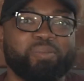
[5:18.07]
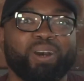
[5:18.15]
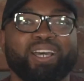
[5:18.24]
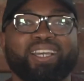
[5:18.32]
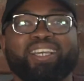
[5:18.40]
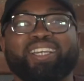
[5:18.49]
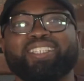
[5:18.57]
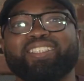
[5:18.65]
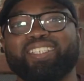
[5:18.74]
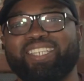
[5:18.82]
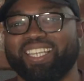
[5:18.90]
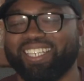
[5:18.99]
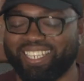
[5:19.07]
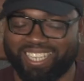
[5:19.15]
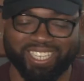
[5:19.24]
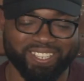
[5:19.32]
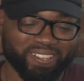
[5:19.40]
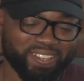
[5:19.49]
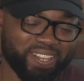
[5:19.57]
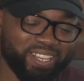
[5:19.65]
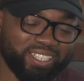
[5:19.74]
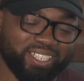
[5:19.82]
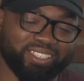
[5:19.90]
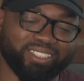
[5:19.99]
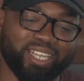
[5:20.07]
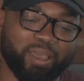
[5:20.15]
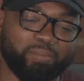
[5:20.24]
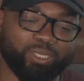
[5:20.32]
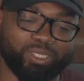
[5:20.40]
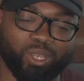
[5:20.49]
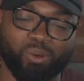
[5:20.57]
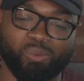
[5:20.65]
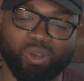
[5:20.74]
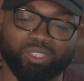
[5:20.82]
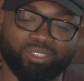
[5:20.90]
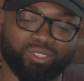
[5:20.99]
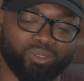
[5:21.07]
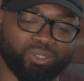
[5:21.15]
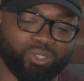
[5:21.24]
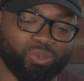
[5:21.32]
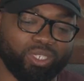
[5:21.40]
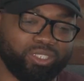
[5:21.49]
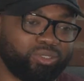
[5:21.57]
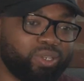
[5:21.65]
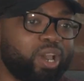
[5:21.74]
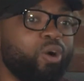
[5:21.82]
but this is episode 123.